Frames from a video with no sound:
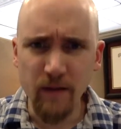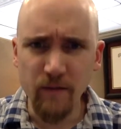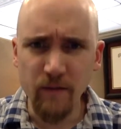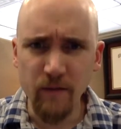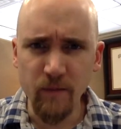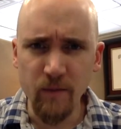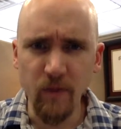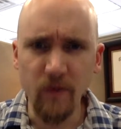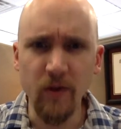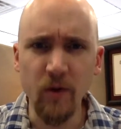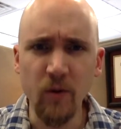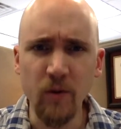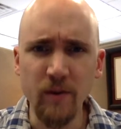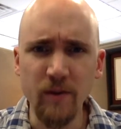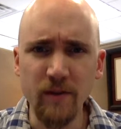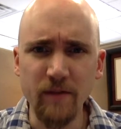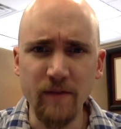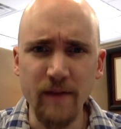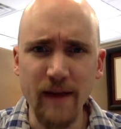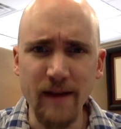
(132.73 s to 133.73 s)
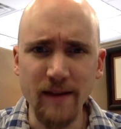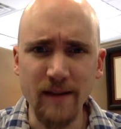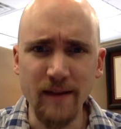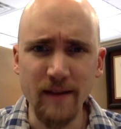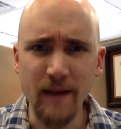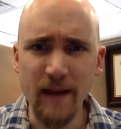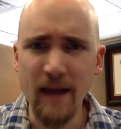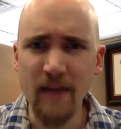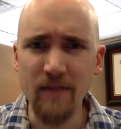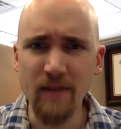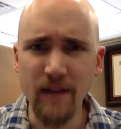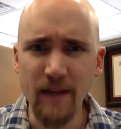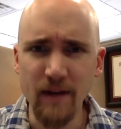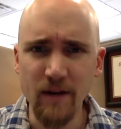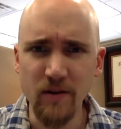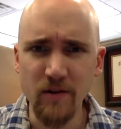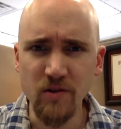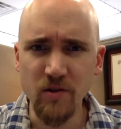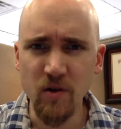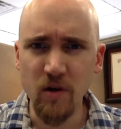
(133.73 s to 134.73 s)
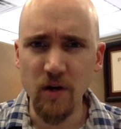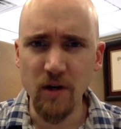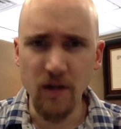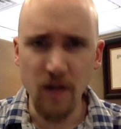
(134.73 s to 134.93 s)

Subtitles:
familiar with the fact that the Navigators are on